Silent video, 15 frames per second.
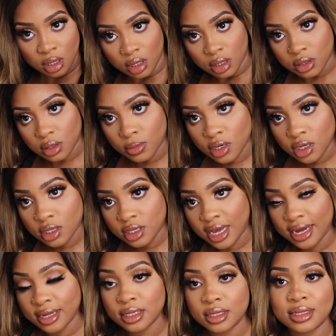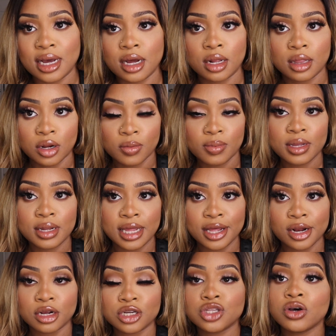So I'm going to tack this down a little bit
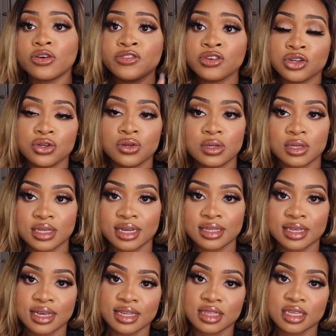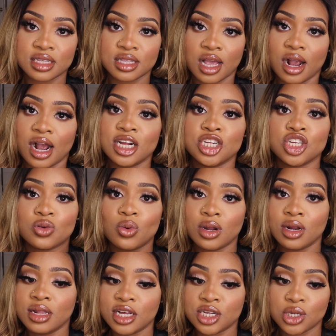later. So if you do decide to get this hair, I just want
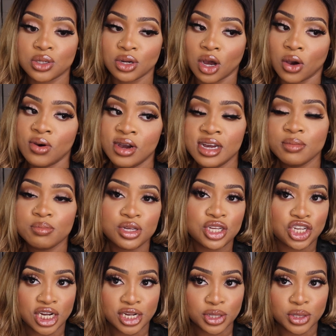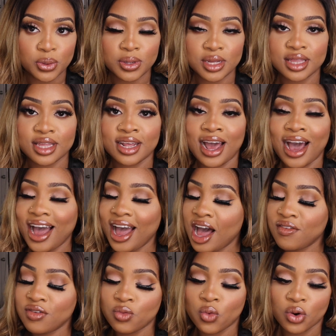to let you know, be gentle with it. I
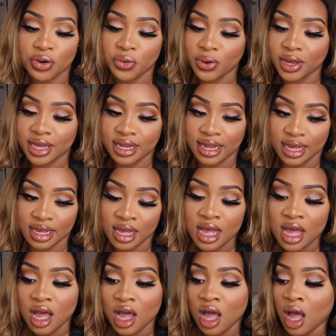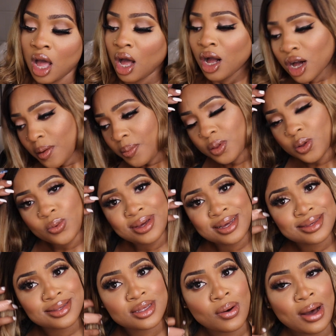haven't worn a wig in like a couple of
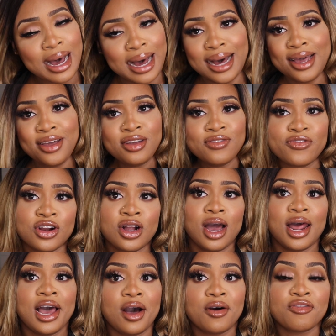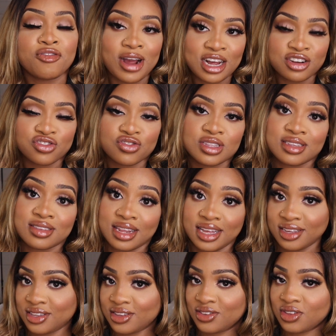weeks, so I forgot how fragile these
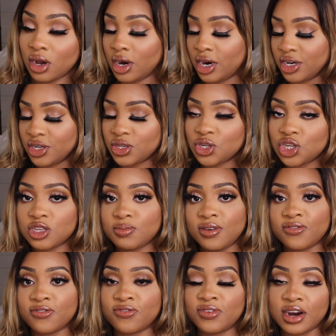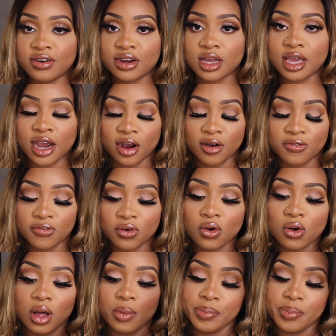laces are. So just be very careful.